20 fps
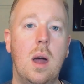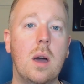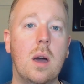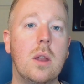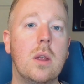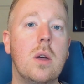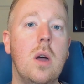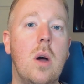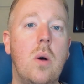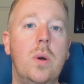And I'm
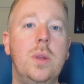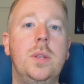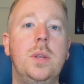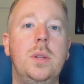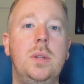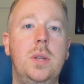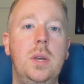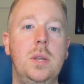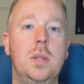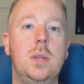gonna go into
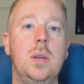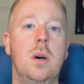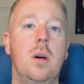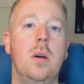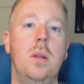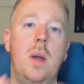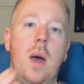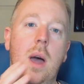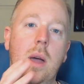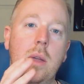detail
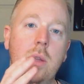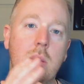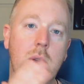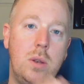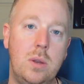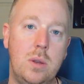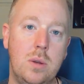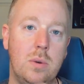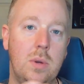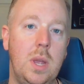on how you
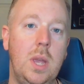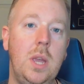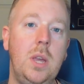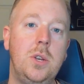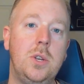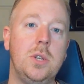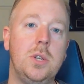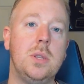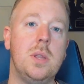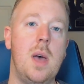can do
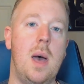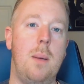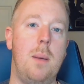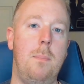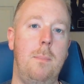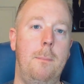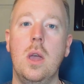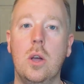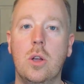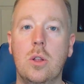each
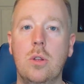step,